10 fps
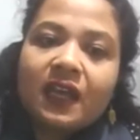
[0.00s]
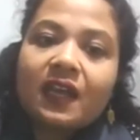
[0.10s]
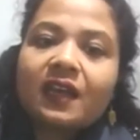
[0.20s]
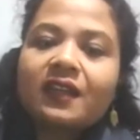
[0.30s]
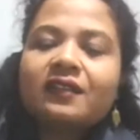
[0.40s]

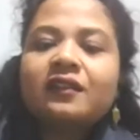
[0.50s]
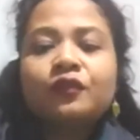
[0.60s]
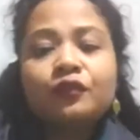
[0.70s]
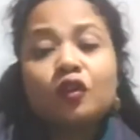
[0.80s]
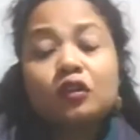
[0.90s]
And
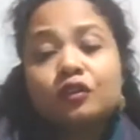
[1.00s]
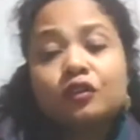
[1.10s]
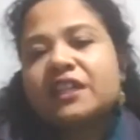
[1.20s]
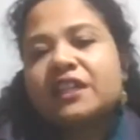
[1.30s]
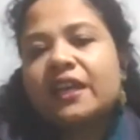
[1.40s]
you've also
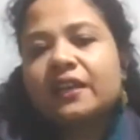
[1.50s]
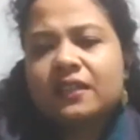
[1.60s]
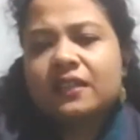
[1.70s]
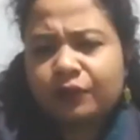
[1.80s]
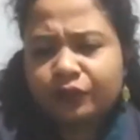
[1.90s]
shared
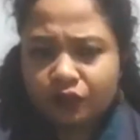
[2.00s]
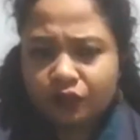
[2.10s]
some of your